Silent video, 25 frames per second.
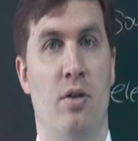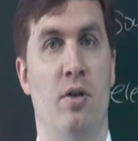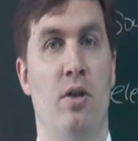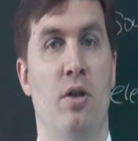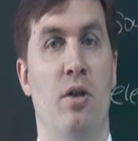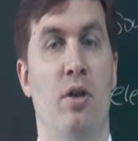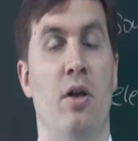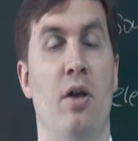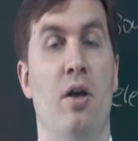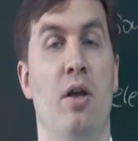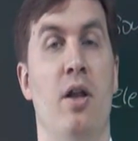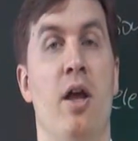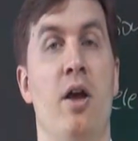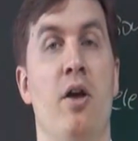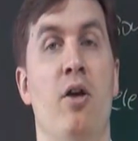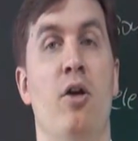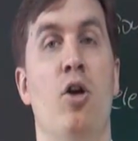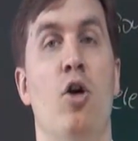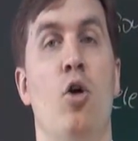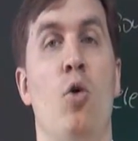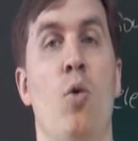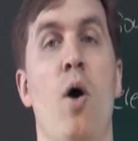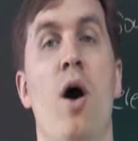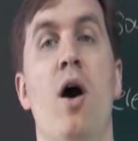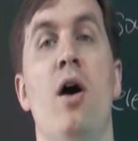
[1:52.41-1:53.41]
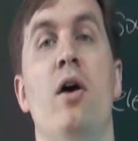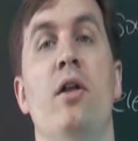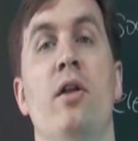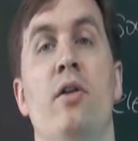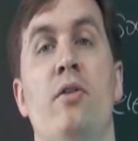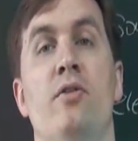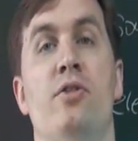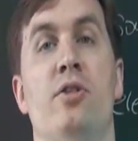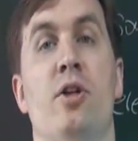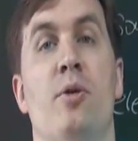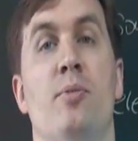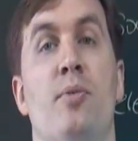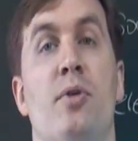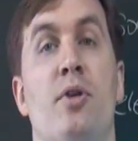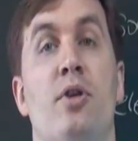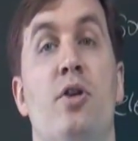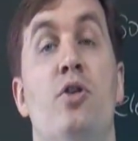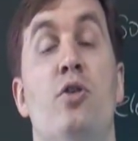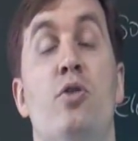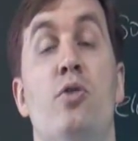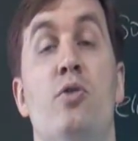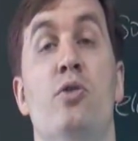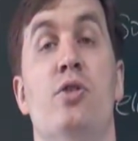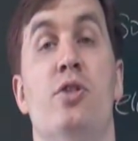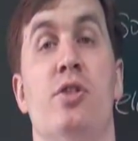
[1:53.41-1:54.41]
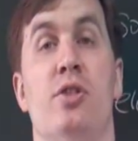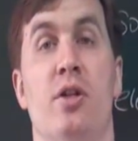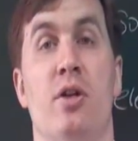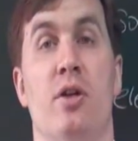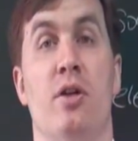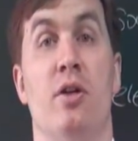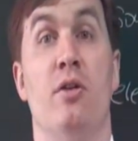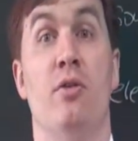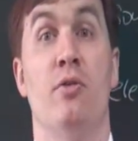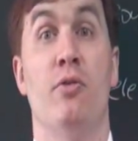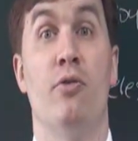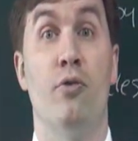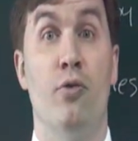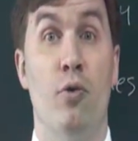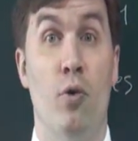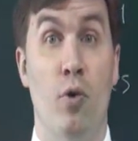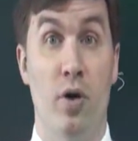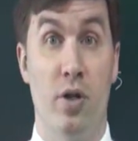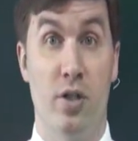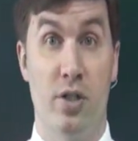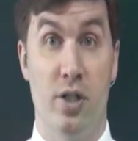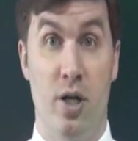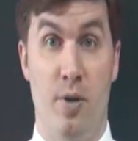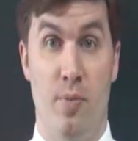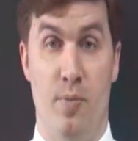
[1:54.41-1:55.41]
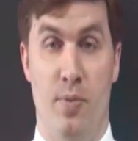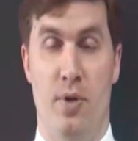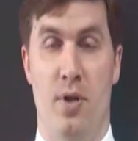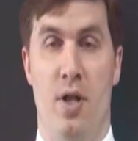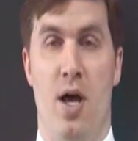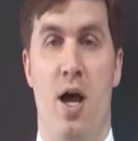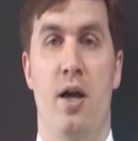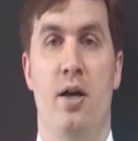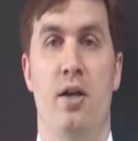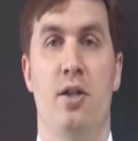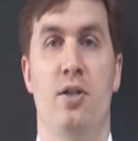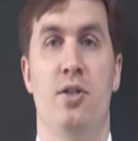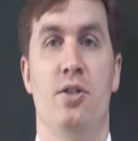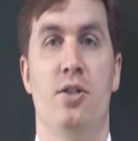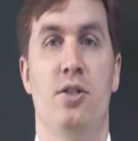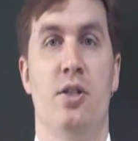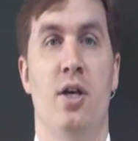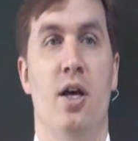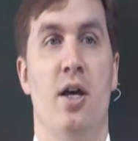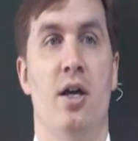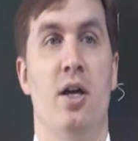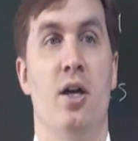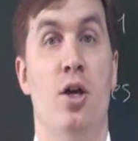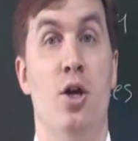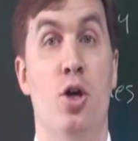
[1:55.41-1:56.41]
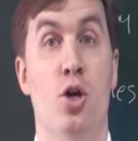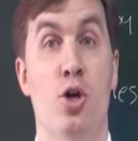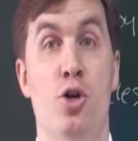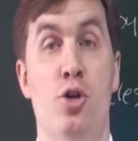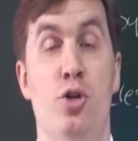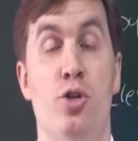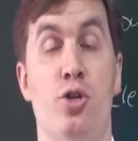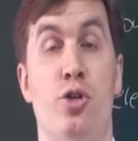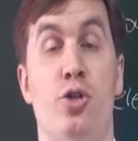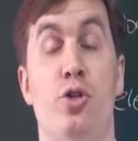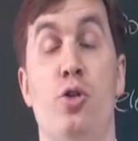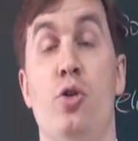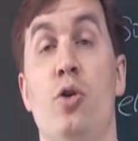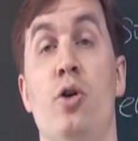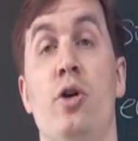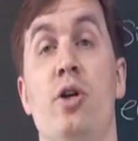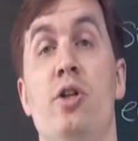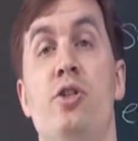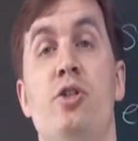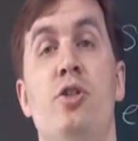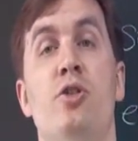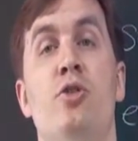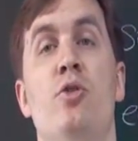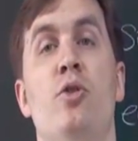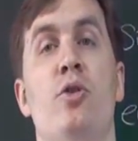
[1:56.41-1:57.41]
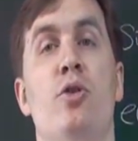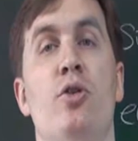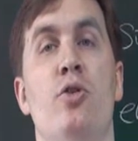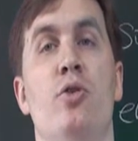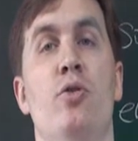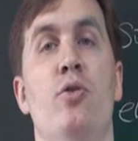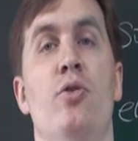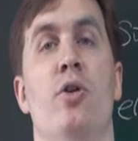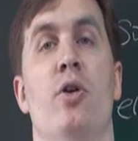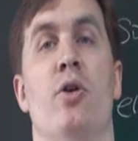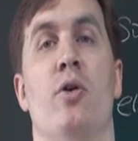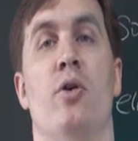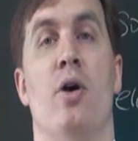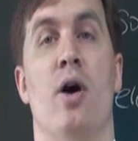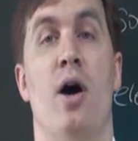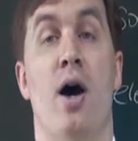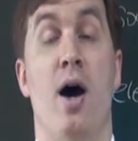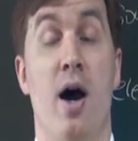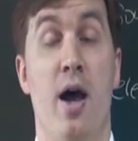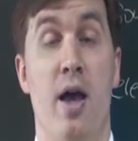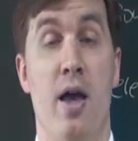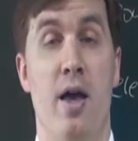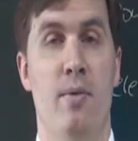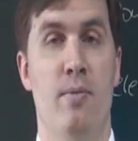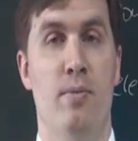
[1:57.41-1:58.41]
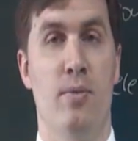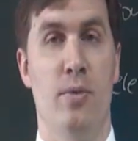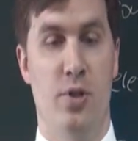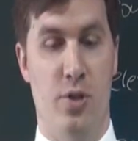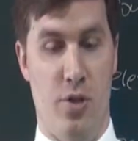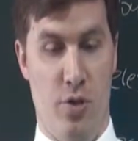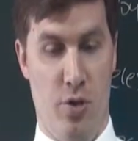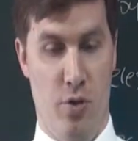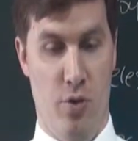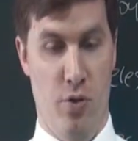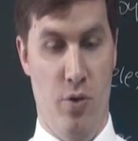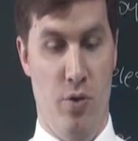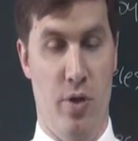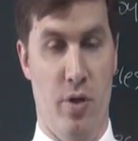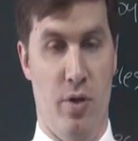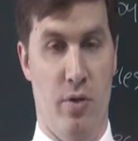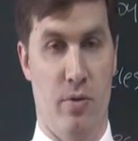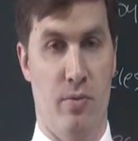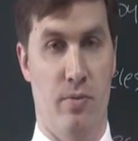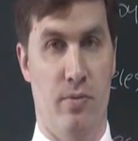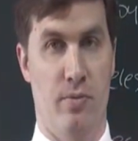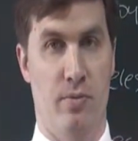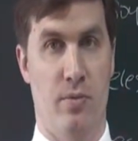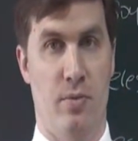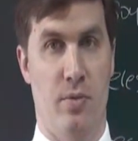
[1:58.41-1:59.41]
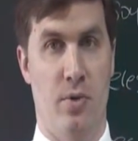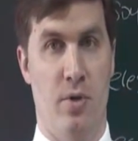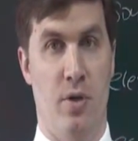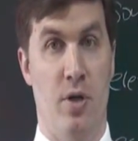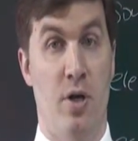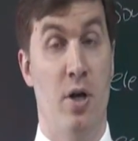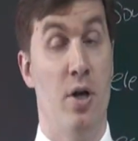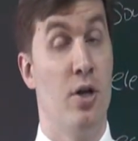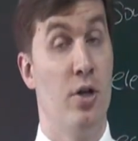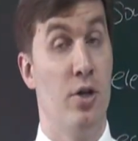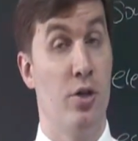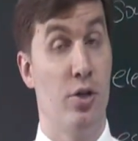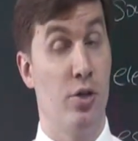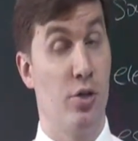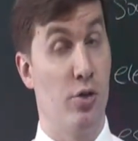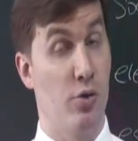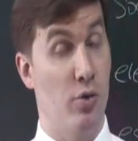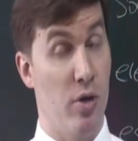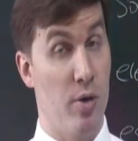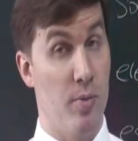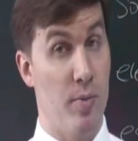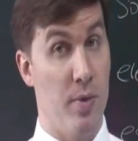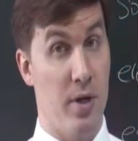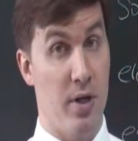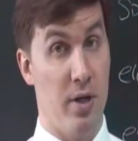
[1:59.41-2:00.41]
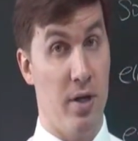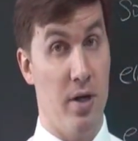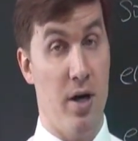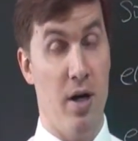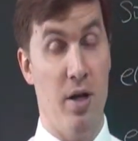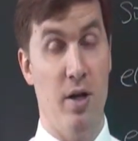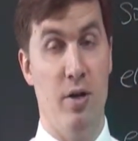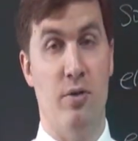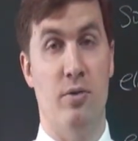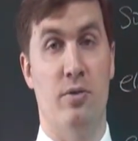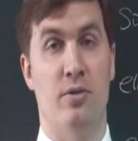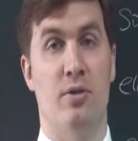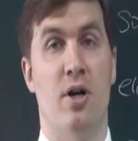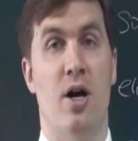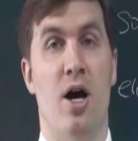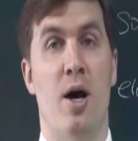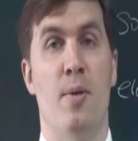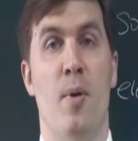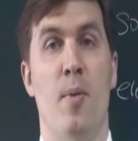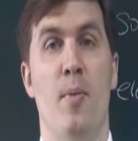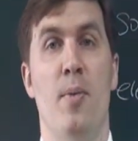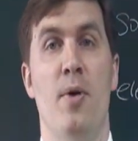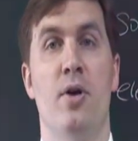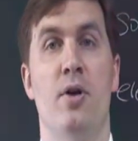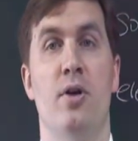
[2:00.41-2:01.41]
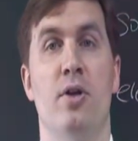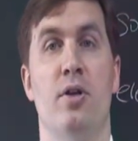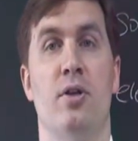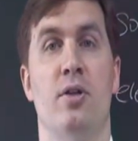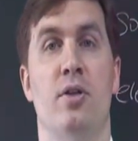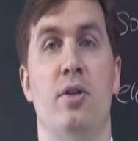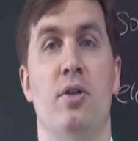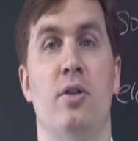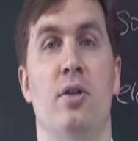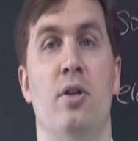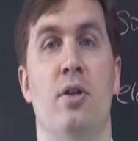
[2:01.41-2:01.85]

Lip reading: the inherent quality of something, you use ser. For example, I can say, soy señor Cuneo, I am Mr. Cuneo. Soy americano, I'm American.